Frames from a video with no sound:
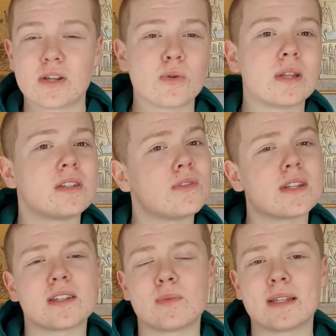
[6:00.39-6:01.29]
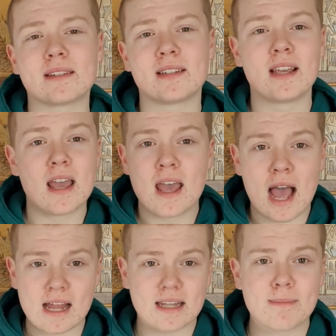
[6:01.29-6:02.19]
You can do this with
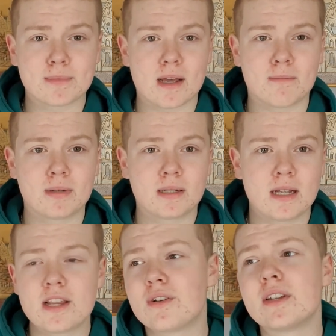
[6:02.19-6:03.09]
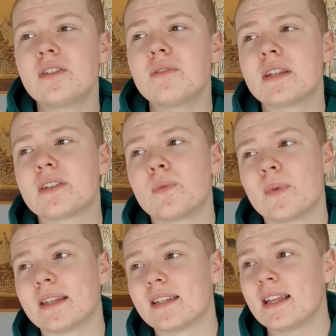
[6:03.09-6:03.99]
a laptop. You can do this
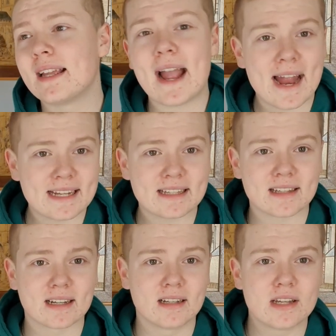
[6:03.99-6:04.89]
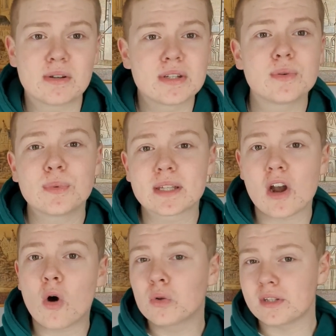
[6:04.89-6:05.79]
with anything. You can do it with an
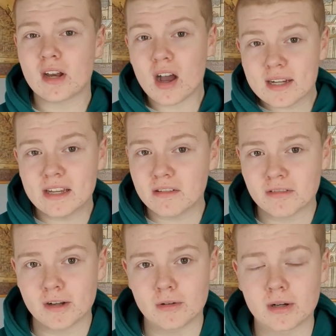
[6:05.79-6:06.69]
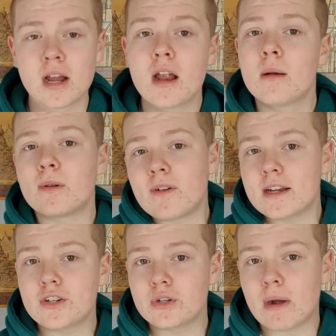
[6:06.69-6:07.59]
old Nokia phone,
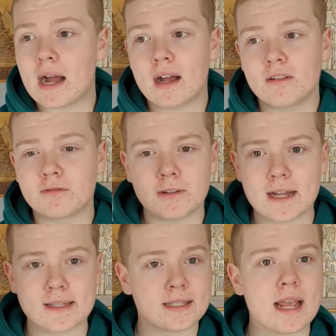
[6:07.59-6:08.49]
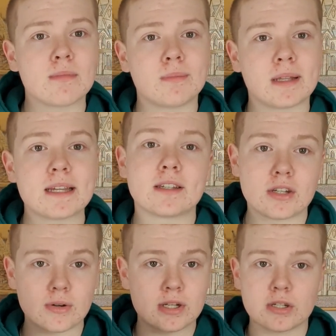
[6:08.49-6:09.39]
provided you have a stable place that
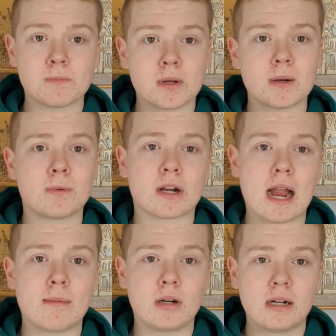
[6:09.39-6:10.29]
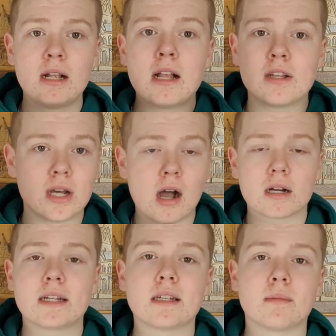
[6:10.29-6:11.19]
you can just put up your camera, talk
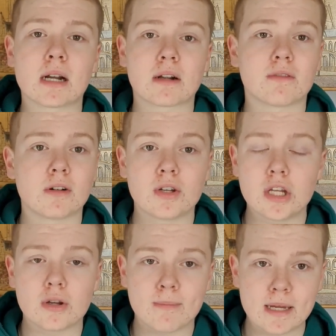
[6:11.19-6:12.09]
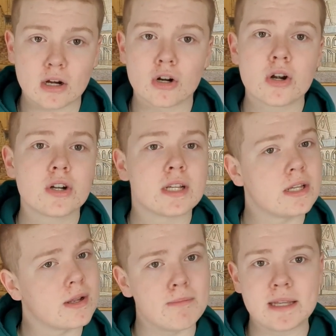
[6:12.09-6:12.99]
into the microphone, you can be heard,
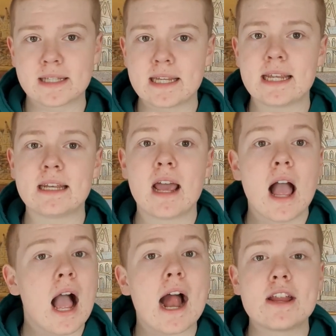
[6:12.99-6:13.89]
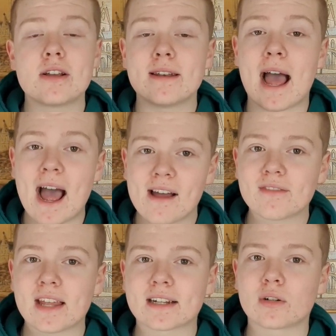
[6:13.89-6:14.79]
you can be seen, and you can have
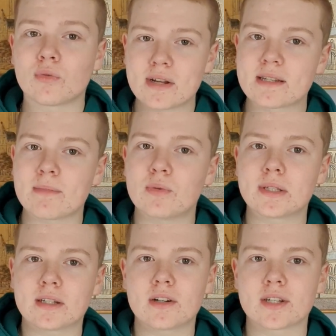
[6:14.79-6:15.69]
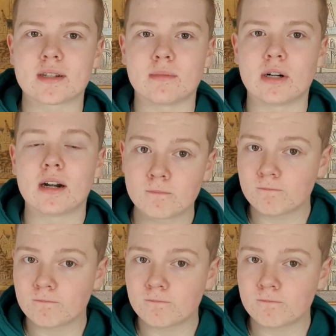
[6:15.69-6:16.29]
that charisma with the customer.